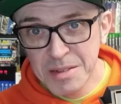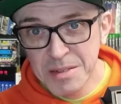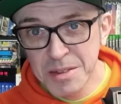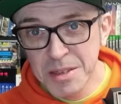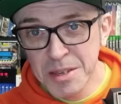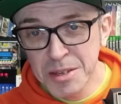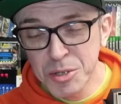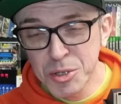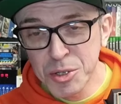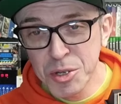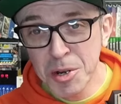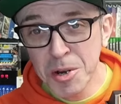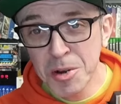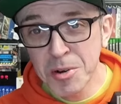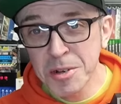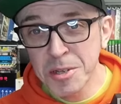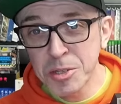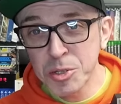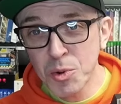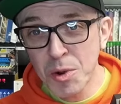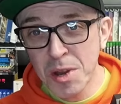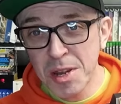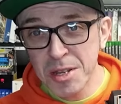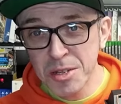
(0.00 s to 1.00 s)
The
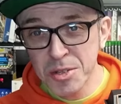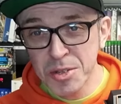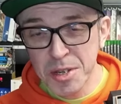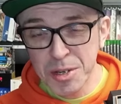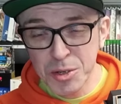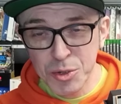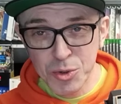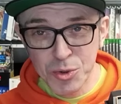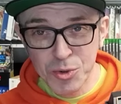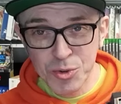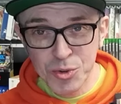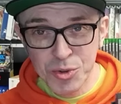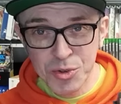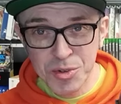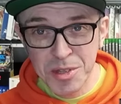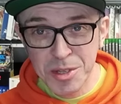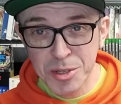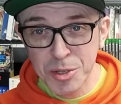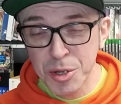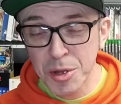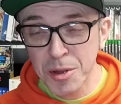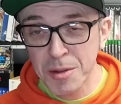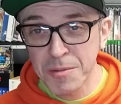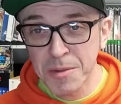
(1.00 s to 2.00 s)
Atari 2600,
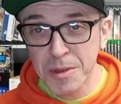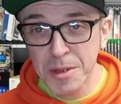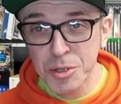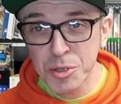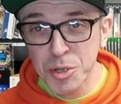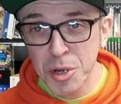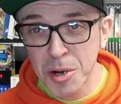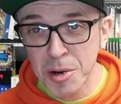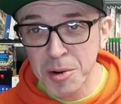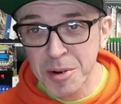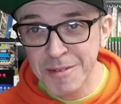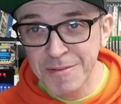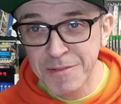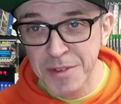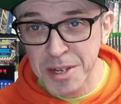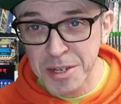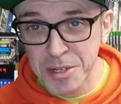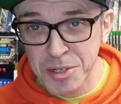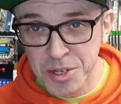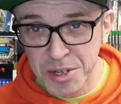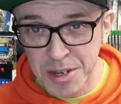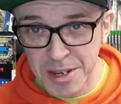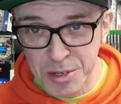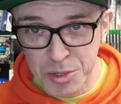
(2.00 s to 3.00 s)
the Atari
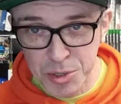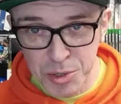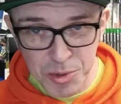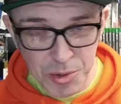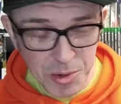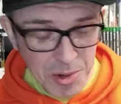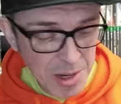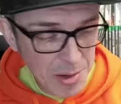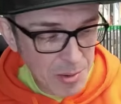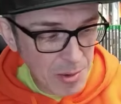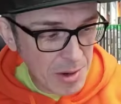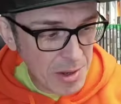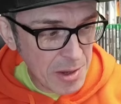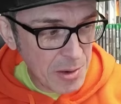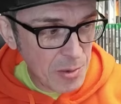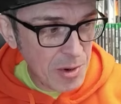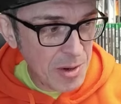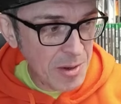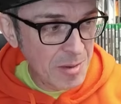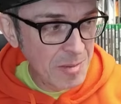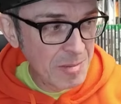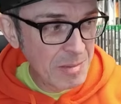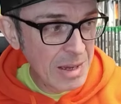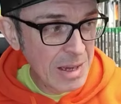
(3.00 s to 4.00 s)
VCS, call it what you
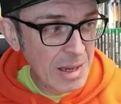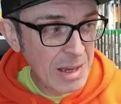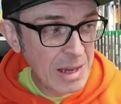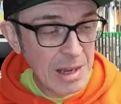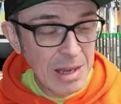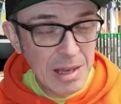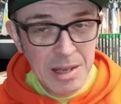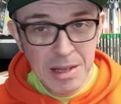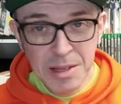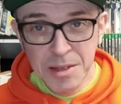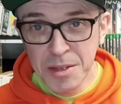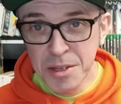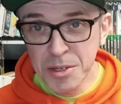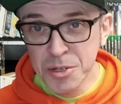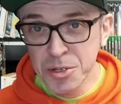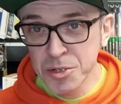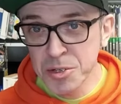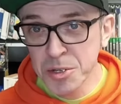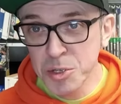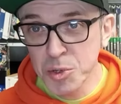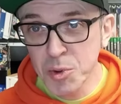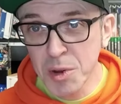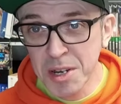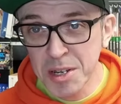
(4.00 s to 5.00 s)
will. This is
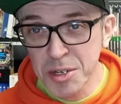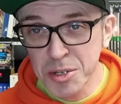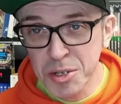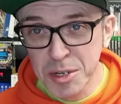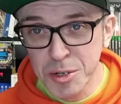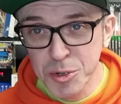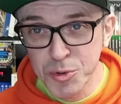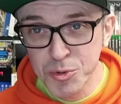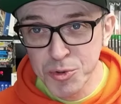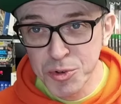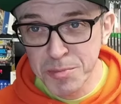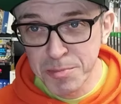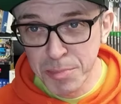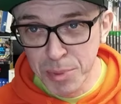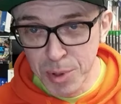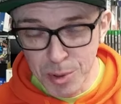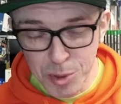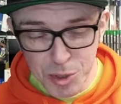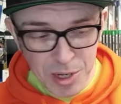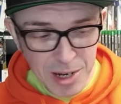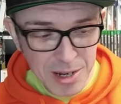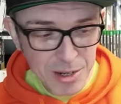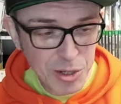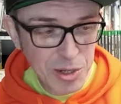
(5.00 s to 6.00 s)
a 2600
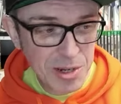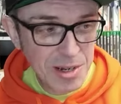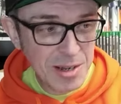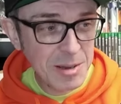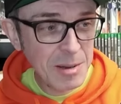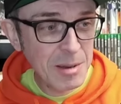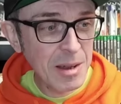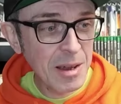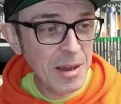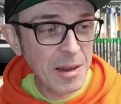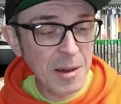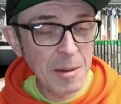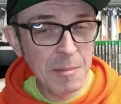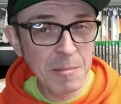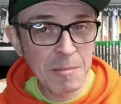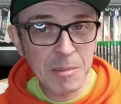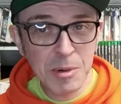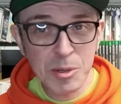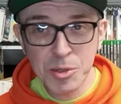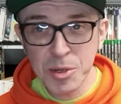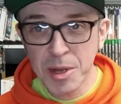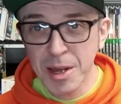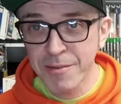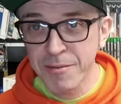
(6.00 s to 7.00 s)
Plus, actually,
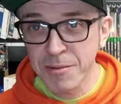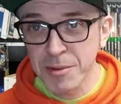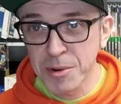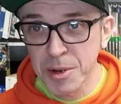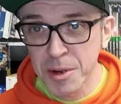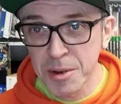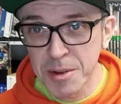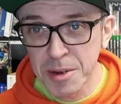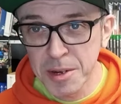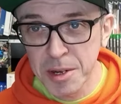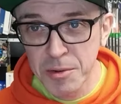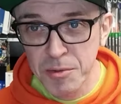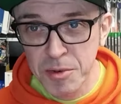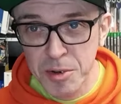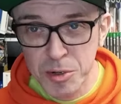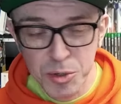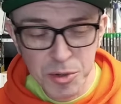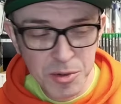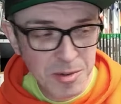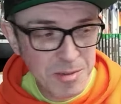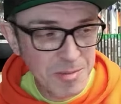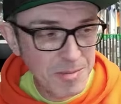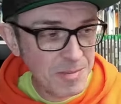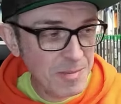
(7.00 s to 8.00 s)
because I haven't got an
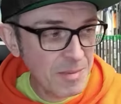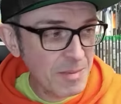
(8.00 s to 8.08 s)
original.